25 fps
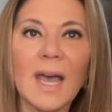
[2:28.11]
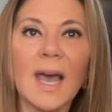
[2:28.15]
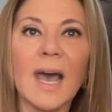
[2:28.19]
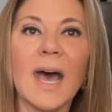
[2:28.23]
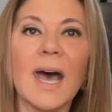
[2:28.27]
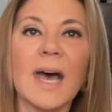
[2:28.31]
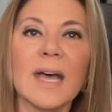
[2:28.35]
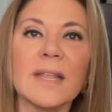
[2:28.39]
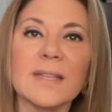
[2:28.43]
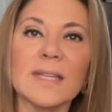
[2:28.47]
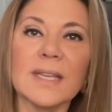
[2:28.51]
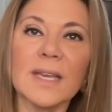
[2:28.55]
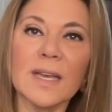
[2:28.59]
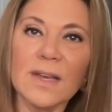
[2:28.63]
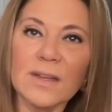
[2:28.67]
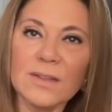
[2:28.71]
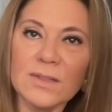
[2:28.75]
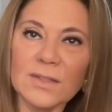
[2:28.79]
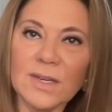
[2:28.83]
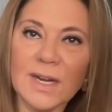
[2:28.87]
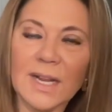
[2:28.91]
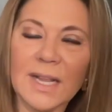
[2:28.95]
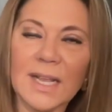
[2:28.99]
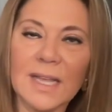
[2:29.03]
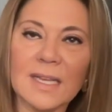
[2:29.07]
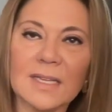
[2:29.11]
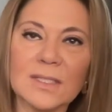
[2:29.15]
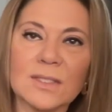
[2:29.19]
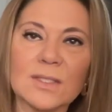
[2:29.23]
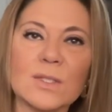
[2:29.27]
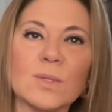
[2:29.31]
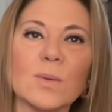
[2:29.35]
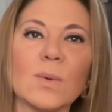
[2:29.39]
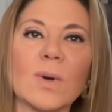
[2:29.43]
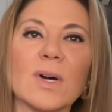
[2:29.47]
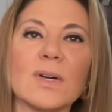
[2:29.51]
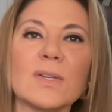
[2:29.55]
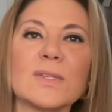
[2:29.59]
On the other hand,
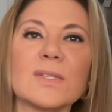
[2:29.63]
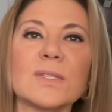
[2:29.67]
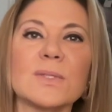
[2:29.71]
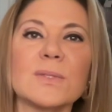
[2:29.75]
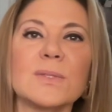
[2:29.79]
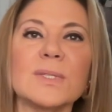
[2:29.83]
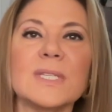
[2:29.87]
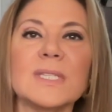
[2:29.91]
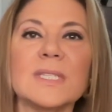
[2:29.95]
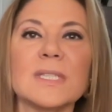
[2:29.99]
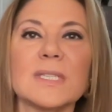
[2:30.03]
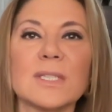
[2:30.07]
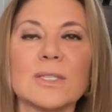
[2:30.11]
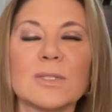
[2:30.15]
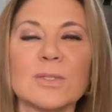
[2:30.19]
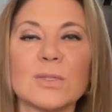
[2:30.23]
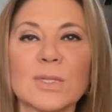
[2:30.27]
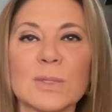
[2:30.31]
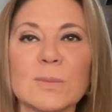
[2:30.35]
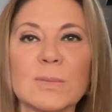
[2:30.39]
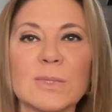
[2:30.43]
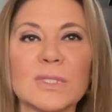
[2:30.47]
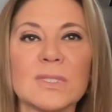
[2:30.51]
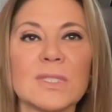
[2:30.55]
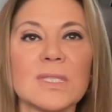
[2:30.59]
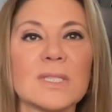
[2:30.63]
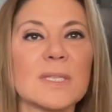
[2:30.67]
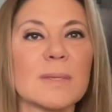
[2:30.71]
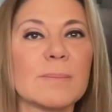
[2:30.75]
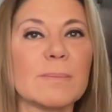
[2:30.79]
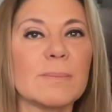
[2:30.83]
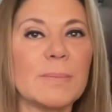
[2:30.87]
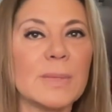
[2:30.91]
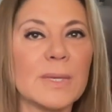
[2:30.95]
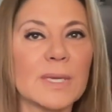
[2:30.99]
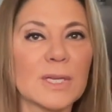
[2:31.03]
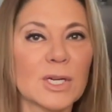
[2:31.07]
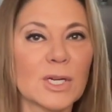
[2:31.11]
you also need to contribute to the
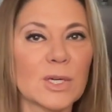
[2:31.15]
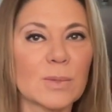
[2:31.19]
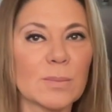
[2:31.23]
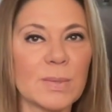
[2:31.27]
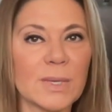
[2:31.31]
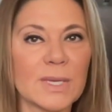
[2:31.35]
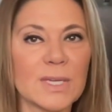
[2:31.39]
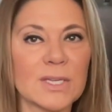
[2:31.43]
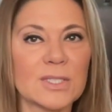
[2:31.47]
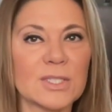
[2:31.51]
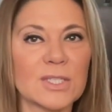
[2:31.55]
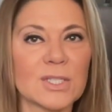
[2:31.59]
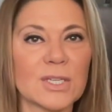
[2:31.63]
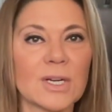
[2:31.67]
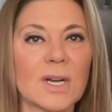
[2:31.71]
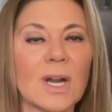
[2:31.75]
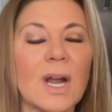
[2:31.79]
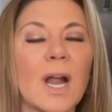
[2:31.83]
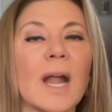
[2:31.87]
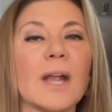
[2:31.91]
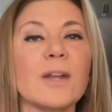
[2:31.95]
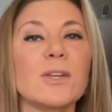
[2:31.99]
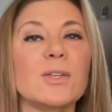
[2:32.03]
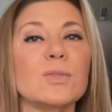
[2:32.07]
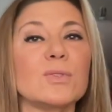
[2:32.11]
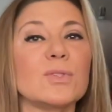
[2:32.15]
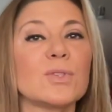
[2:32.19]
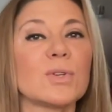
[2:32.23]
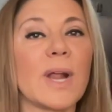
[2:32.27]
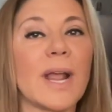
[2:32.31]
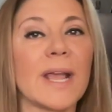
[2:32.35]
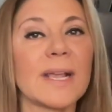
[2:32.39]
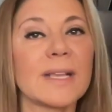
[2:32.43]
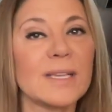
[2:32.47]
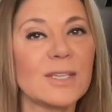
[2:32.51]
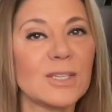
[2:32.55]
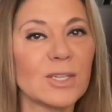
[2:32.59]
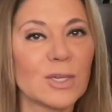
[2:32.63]
bigger picture. Are you
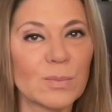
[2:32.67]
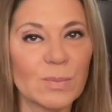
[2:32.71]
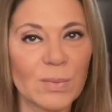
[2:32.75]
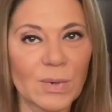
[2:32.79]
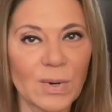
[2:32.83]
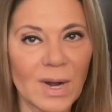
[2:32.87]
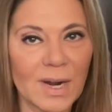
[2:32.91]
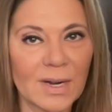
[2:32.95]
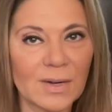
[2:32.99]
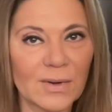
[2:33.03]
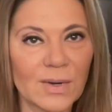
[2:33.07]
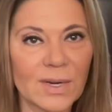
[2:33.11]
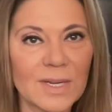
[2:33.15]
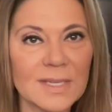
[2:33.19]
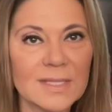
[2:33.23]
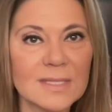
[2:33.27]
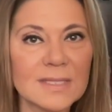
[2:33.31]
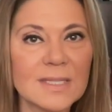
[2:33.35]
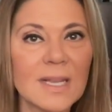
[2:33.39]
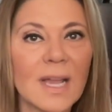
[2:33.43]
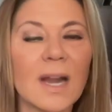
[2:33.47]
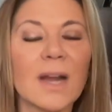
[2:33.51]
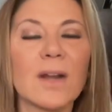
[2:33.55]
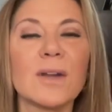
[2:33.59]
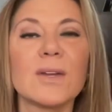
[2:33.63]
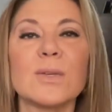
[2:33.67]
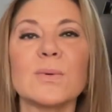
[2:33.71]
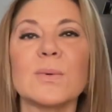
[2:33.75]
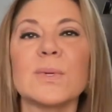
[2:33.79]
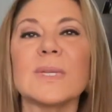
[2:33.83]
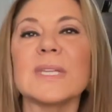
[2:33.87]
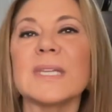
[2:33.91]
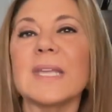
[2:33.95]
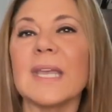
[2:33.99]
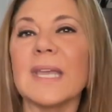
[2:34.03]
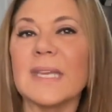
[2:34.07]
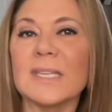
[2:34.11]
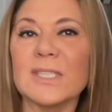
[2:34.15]
tracking your progress? Are you
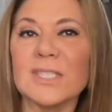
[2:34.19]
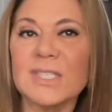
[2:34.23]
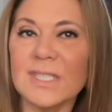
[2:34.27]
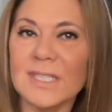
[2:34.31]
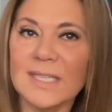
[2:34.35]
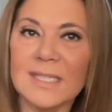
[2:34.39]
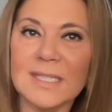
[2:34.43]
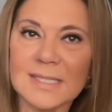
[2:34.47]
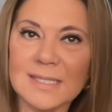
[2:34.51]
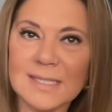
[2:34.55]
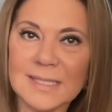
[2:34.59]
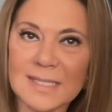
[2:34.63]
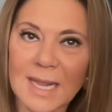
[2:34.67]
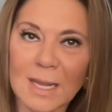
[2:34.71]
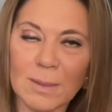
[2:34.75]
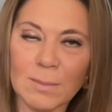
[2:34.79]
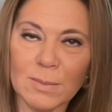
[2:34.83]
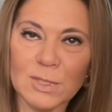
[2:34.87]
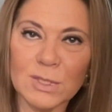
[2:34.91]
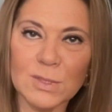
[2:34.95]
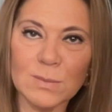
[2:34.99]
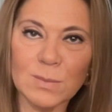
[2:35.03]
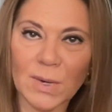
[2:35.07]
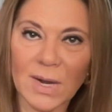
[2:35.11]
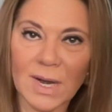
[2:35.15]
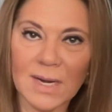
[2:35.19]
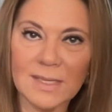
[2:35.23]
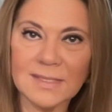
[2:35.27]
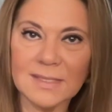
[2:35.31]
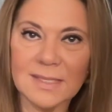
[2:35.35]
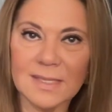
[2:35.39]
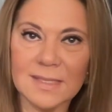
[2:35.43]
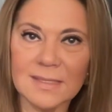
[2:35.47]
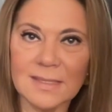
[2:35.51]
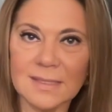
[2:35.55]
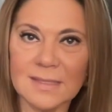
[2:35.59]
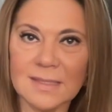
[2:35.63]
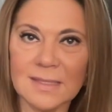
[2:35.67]
engaging in established
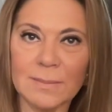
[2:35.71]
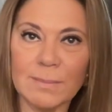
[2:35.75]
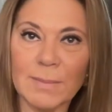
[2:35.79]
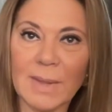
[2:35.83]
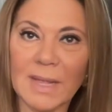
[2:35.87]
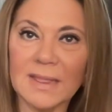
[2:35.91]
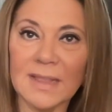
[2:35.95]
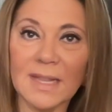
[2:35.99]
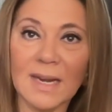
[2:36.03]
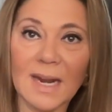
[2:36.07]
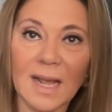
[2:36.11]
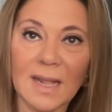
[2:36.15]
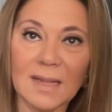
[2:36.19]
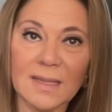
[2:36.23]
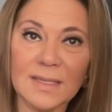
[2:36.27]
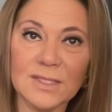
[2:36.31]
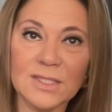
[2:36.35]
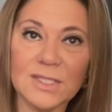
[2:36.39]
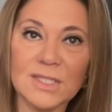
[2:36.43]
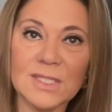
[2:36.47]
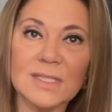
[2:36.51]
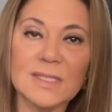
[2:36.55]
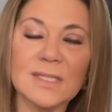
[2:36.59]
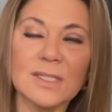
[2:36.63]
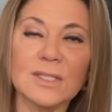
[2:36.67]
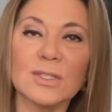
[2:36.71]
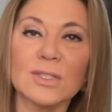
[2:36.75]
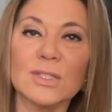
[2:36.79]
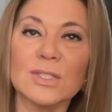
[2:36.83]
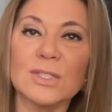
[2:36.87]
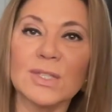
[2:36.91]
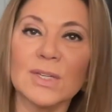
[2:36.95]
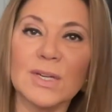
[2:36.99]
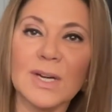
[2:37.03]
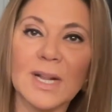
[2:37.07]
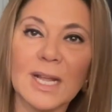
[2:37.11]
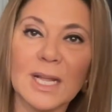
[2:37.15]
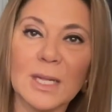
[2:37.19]
processes and methodologies that are
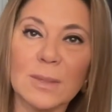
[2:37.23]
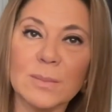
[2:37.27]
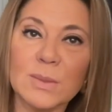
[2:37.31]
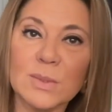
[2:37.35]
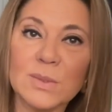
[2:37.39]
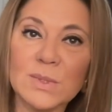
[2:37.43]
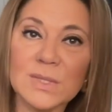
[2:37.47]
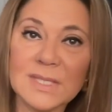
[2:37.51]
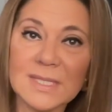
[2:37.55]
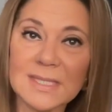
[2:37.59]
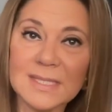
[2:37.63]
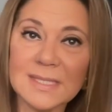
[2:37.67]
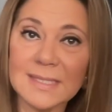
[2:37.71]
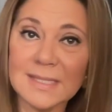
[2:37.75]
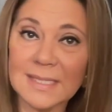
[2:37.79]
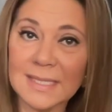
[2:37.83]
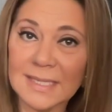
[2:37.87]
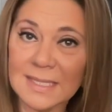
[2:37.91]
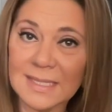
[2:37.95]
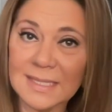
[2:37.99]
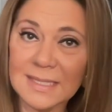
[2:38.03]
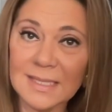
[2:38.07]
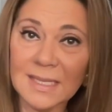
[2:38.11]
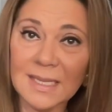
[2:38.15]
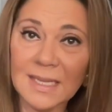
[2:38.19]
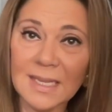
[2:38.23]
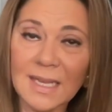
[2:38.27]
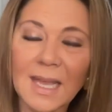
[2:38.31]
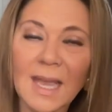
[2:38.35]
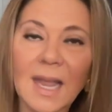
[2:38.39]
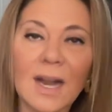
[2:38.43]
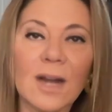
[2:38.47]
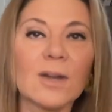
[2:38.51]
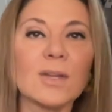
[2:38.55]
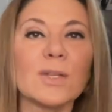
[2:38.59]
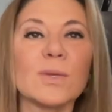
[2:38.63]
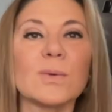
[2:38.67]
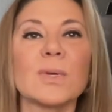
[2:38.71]
sure to help you succeed?
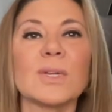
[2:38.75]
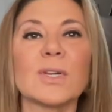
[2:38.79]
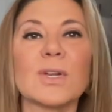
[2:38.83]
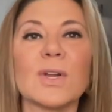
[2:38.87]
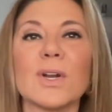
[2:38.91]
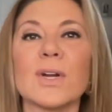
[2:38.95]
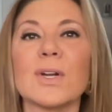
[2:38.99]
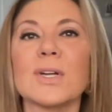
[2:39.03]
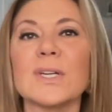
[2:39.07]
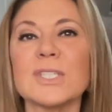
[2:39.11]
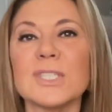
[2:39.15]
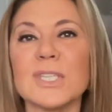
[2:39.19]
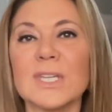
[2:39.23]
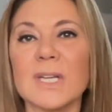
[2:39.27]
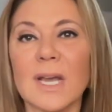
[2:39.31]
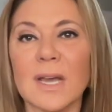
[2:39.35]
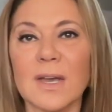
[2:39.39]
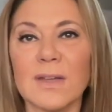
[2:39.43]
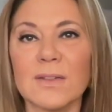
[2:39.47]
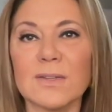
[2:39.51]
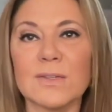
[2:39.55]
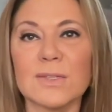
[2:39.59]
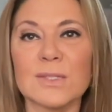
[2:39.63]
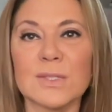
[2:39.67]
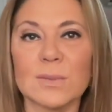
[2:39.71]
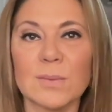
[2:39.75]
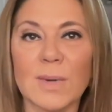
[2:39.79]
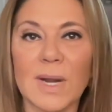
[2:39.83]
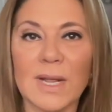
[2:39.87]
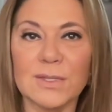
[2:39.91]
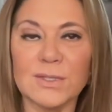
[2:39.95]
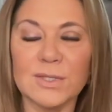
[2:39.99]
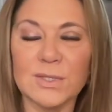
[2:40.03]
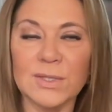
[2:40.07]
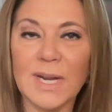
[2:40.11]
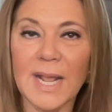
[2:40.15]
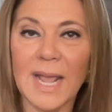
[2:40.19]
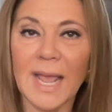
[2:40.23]
Are you encouraging others
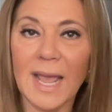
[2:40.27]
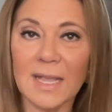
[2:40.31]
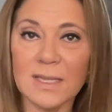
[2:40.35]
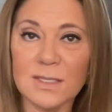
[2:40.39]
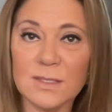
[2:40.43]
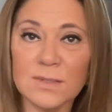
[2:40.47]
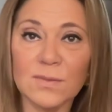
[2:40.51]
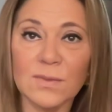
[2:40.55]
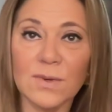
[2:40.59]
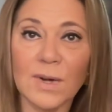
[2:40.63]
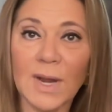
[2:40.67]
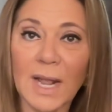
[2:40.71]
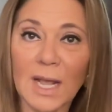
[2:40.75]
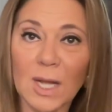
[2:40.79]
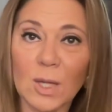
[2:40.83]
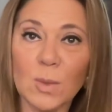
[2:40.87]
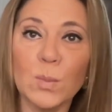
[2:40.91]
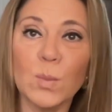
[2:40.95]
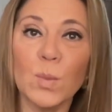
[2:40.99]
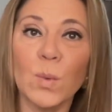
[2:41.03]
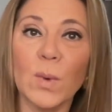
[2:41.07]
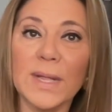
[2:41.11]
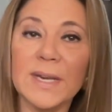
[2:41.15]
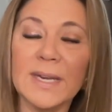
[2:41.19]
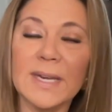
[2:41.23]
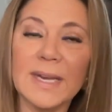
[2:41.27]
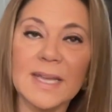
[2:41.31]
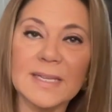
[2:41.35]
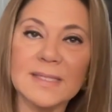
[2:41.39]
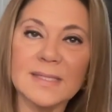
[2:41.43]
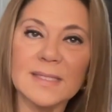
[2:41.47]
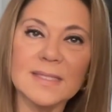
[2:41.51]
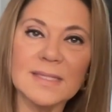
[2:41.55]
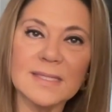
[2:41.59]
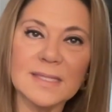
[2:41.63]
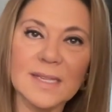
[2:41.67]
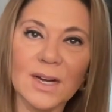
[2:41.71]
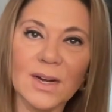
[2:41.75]
around you to ask for help when
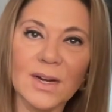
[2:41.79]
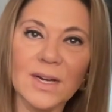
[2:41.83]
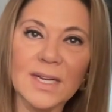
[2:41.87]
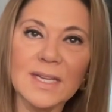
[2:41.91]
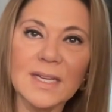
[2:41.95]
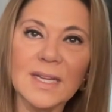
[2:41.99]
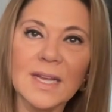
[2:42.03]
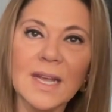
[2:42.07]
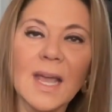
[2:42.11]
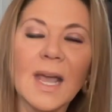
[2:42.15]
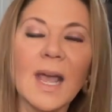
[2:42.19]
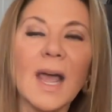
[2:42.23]
necessary?